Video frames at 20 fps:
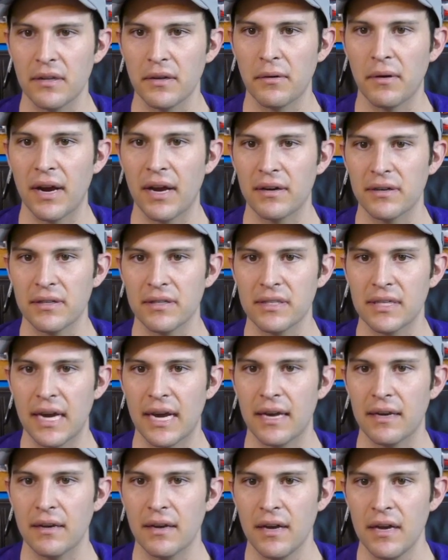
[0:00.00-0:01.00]
the ground because
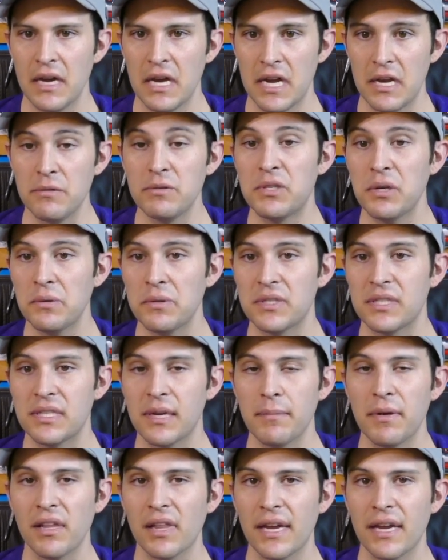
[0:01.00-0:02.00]
he was doing
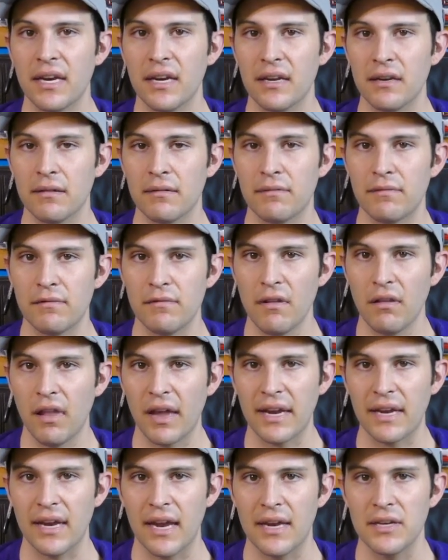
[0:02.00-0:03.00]
simulated
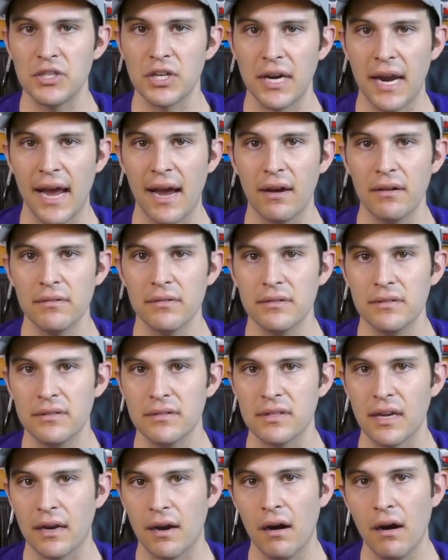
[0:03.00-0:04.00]
like engine out.
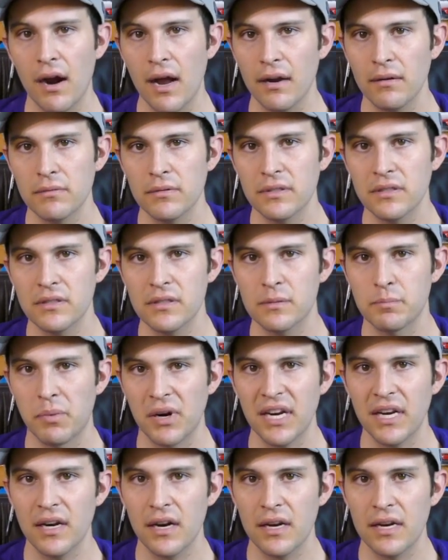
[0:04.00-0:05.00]
He's like, all right, let's just
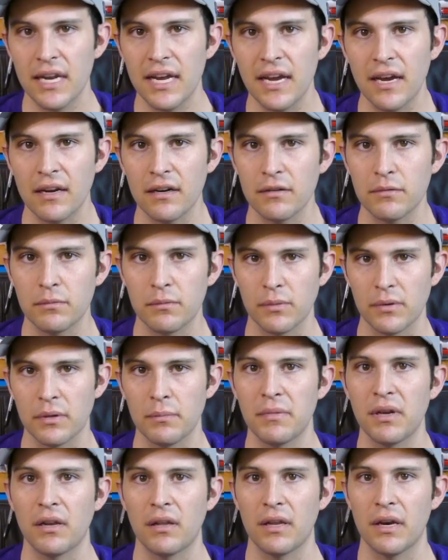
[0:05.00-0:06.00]
bring it on down. We're in the
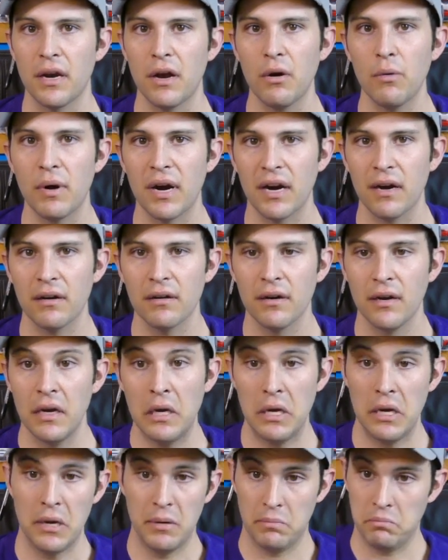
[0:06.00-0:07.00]
middle of nowhere,
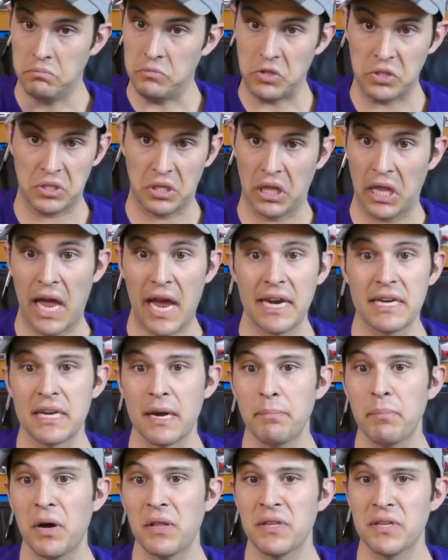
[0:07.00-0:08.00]
just lined
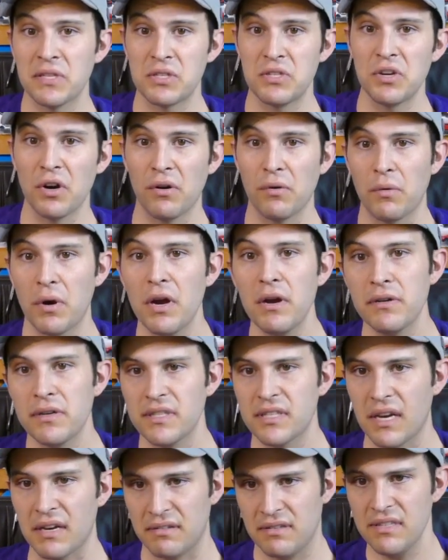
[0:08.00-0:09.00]
up on this dirt road. And
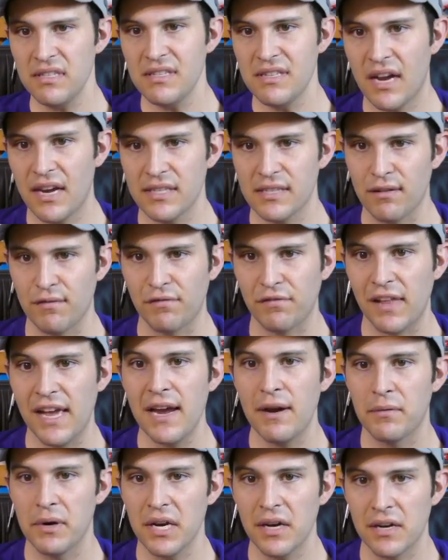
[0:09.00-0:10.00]
he's like, this is nice and
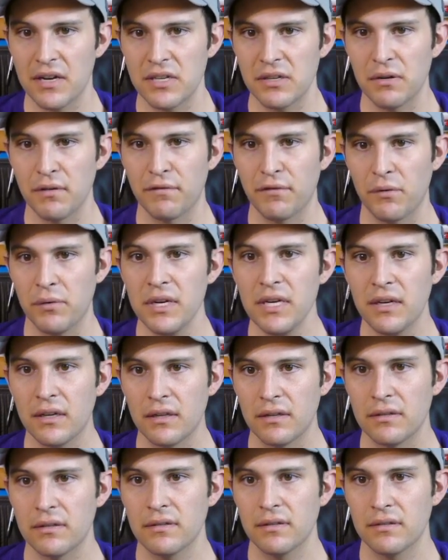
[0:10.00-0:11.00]
flat. We ought to do it for
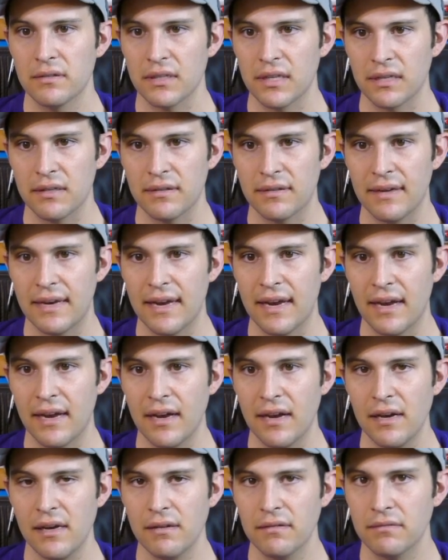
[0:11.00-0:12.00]
real. I was like,
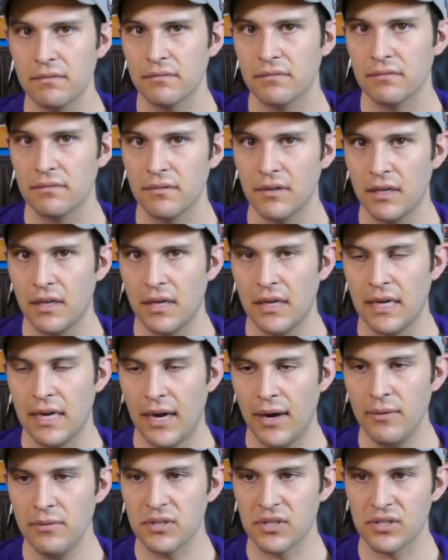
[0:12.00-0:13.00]
yeah.
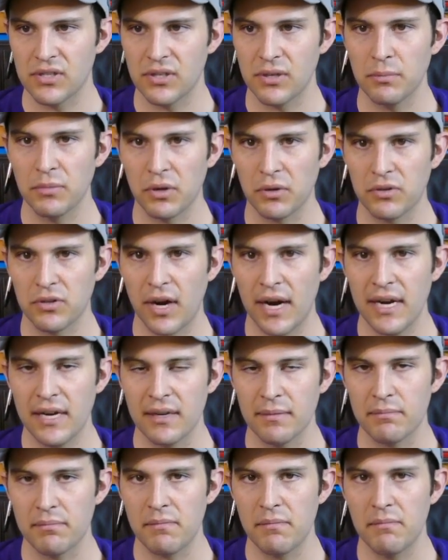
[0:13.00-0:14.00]
I always assumed they're trying
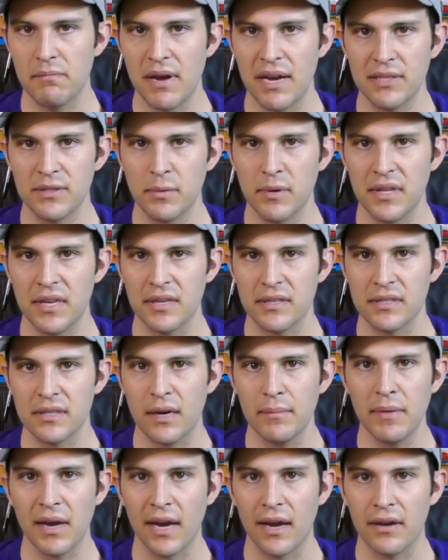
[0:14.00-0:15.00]
to mess with you
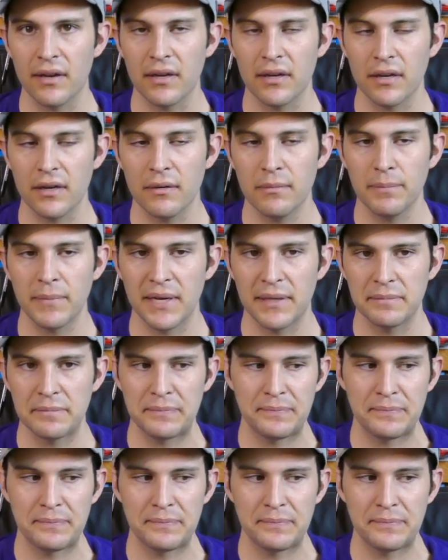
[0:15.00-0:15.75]
somehow, you know, but